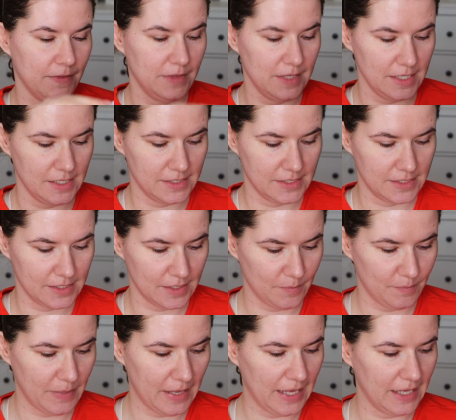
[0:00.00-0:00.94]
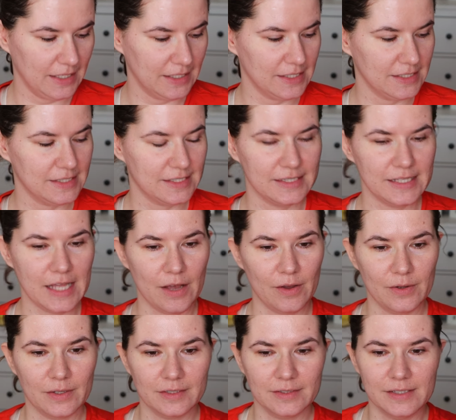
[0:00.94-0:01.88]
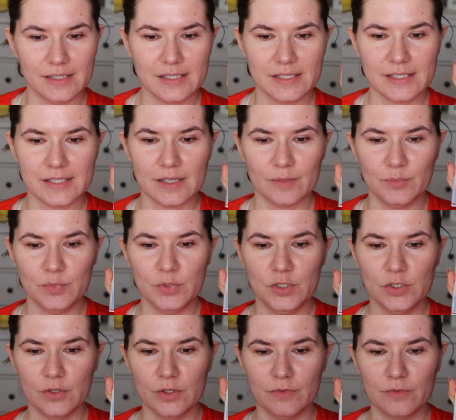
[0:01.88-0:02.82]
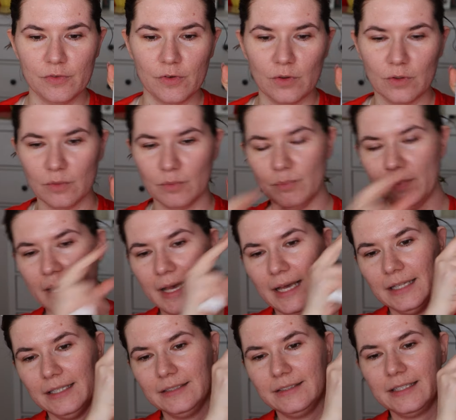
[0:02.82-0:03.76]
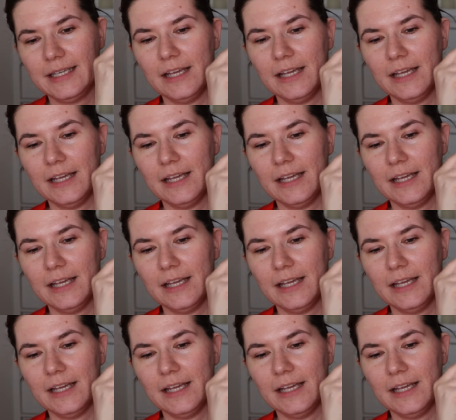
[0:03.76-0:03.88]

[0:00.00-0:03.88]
these palettes. Now, this is a beautiful palette.